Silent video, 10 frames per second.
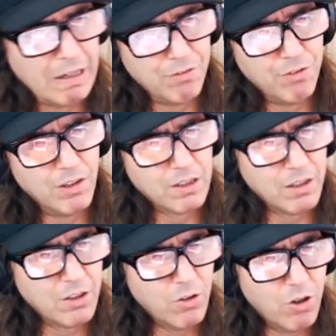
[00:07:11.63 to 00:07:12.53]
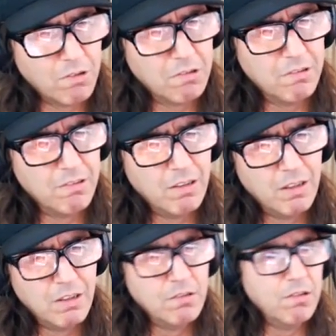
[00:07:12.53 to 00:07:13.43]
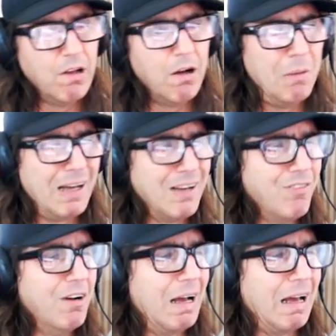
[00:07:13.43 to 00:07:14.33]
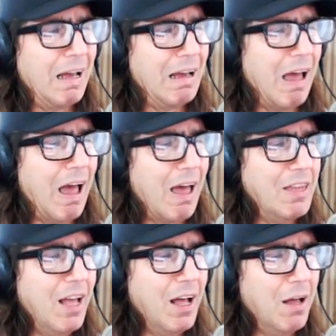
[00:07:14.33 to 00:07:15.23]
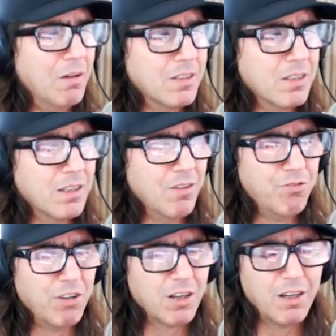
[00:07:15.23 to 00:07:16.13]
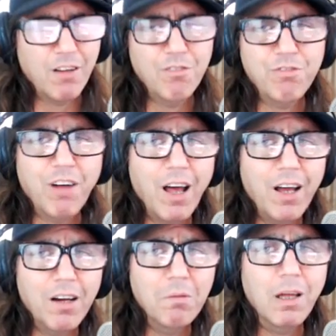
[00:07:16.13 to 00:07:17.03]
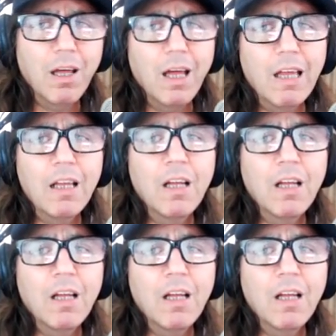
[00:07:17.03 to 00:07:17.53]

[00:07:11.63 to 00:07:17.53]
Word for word: I fucking Google. No, my fucking goddamn so fucking on fire, man.